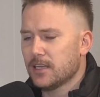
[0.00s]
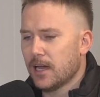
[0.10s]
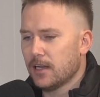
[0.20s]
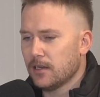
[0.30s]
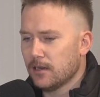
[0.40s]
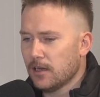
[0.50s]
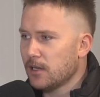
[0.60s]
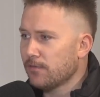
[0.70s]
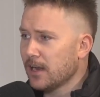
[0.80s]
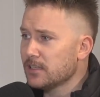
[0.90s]
start and
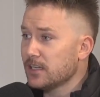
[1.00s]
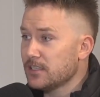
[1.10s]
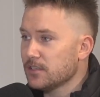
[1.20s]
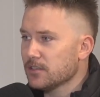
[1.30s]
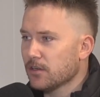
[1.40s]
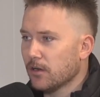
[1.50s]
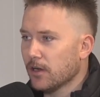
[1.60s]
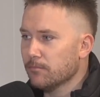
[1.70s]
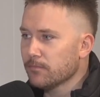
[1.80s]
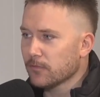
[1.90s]
he ran decent
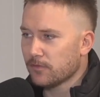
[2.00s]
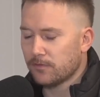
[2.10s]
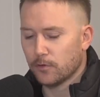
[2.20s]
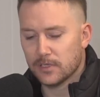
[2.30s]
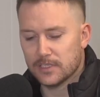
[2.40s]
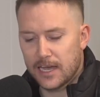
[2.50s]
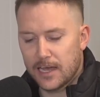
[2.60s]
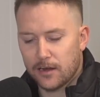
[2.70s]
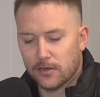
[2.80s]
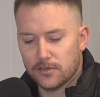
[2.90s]
time for the
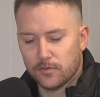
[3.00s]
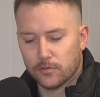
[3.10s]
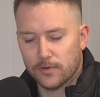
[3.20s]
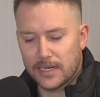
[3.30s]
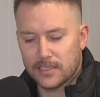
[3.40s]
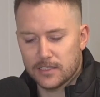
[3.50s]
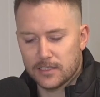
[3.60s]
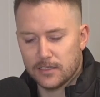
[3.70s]
day out of those 4 races.